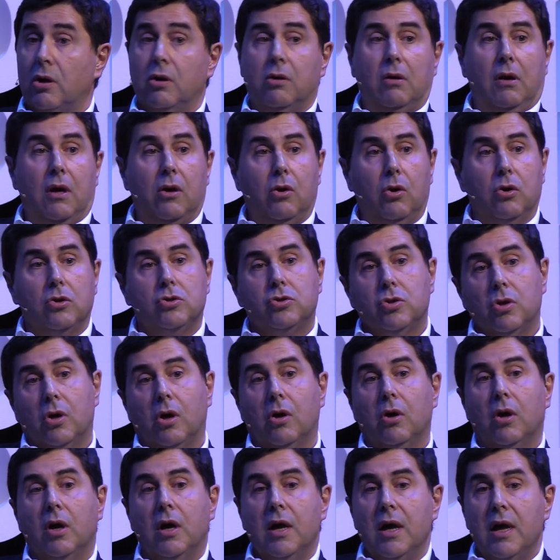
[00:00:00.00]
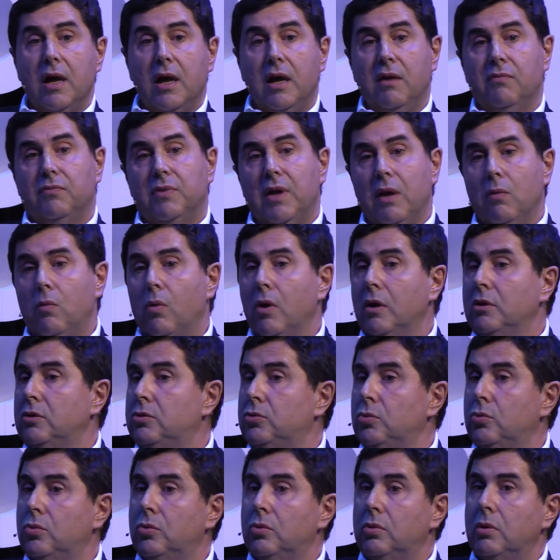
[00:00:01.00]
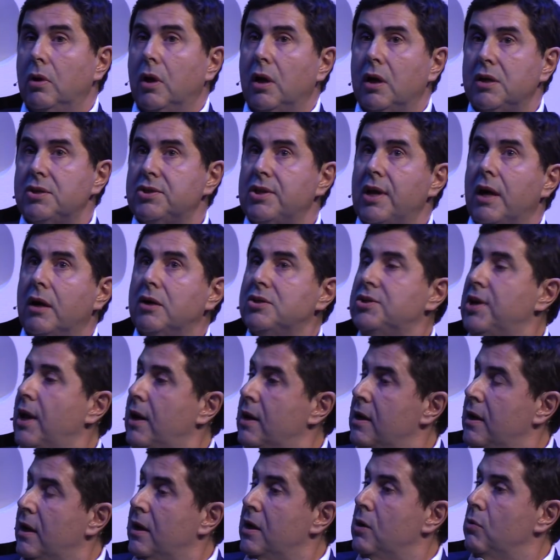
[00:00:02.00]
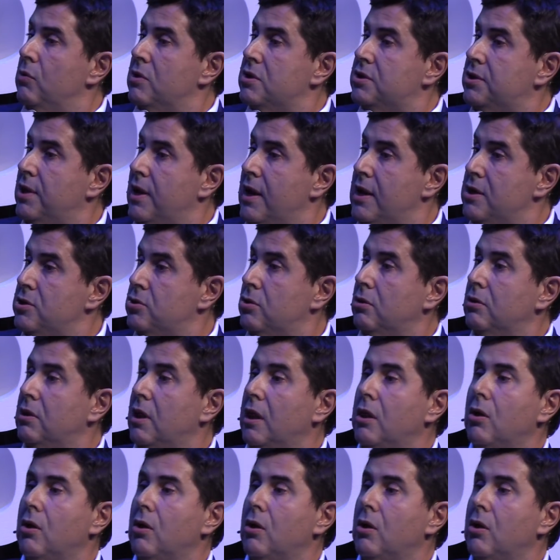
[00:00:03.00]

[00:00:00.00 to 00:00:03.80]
And also, if they want to start selling a new destination,